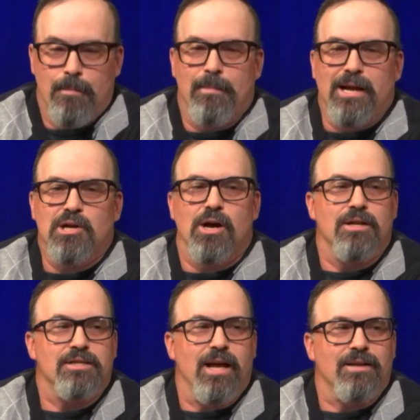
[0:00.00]
my
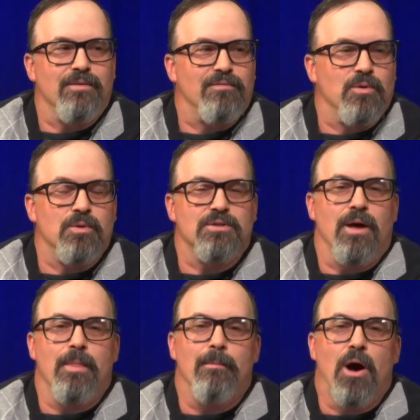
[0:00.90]
contact info is
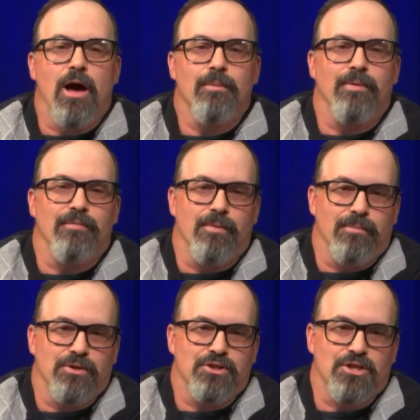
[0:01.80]
on the bottom of the
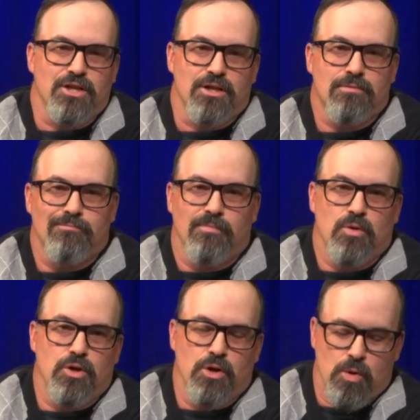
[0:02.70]
machine,
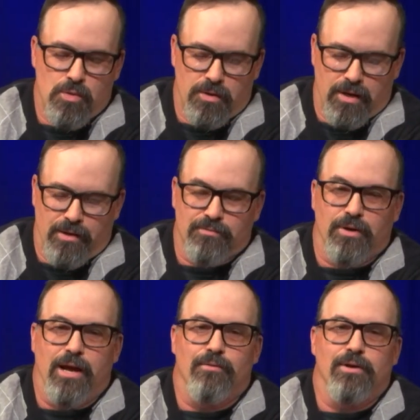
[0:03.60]
because
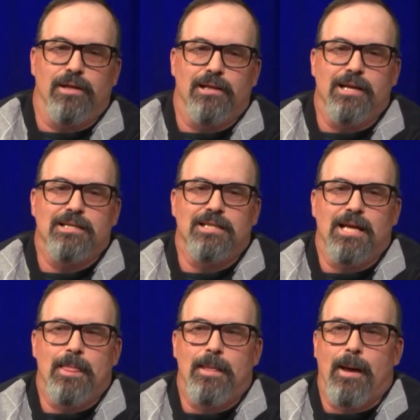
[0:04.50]
I'd really like to
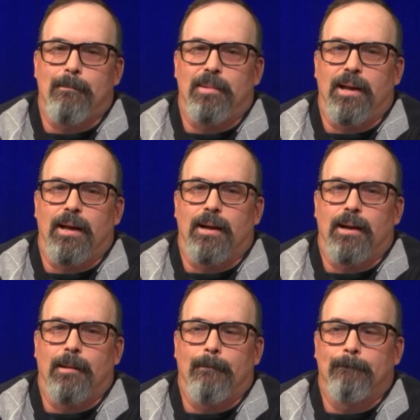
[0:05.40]
get that back.